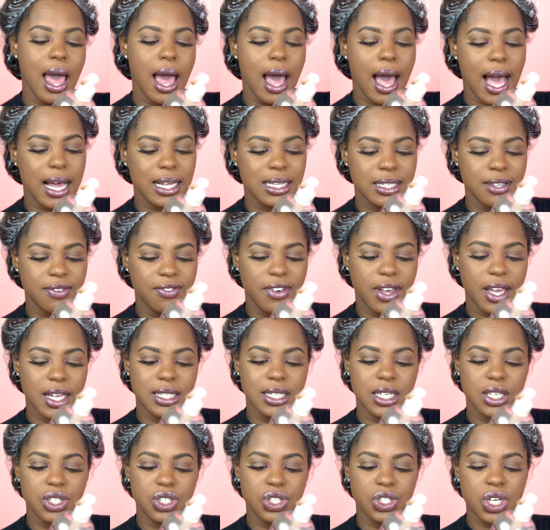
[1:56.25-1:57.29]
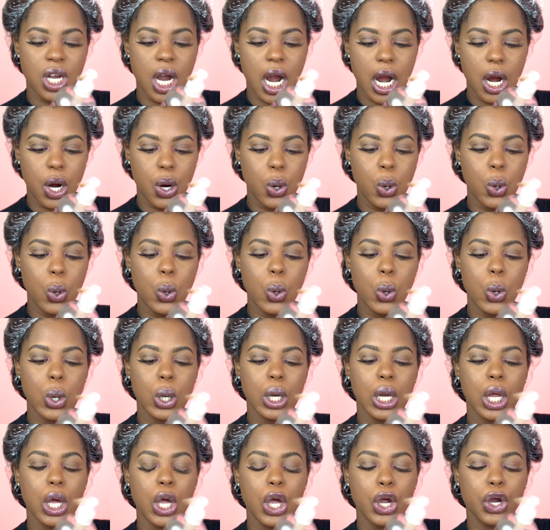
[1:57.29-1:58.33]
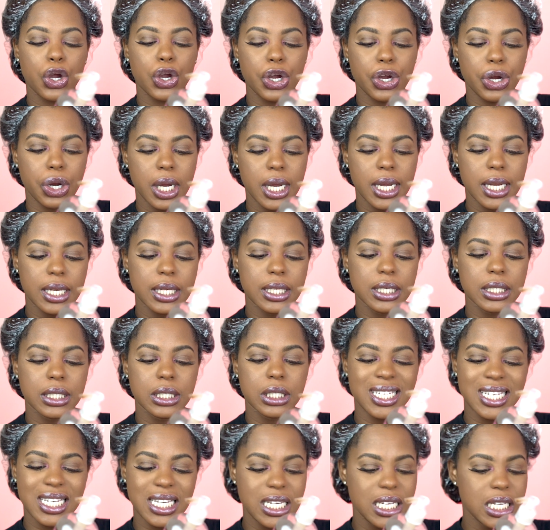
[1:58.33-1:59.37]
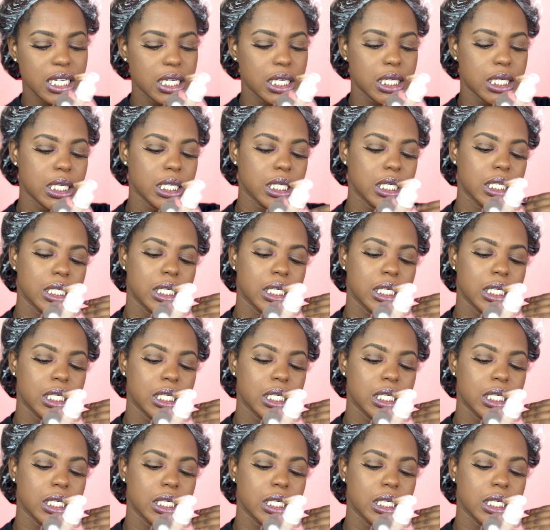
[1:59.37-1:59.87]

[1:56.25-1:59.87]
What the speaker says: activated charcoal, green tea,